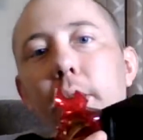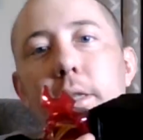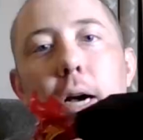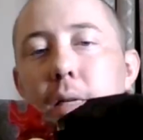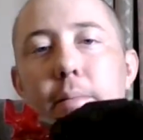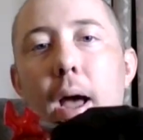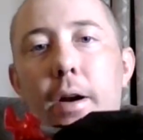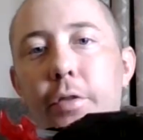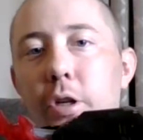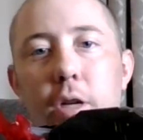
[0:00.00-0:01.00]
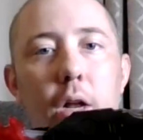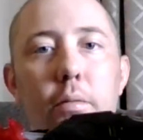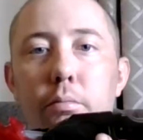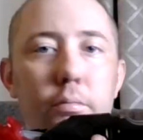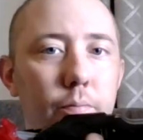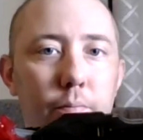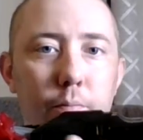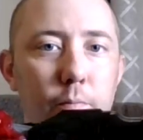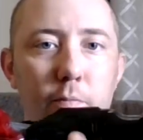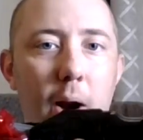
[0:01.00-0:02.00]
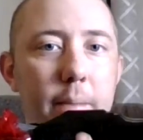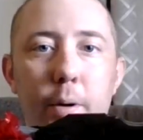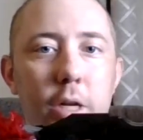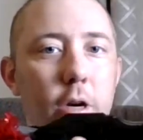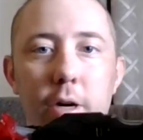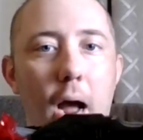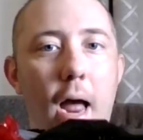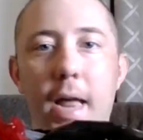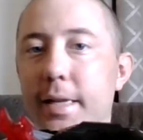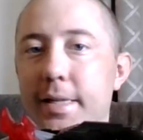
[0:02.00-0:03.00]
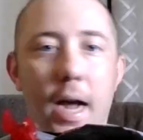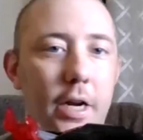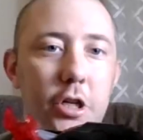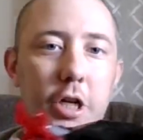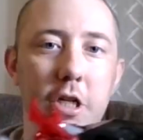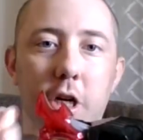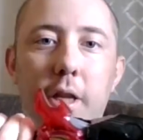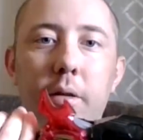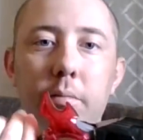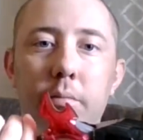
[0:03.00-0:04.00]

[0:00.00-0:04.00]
Doesn't matter if there's a ride book here or not. It's not going to change anything.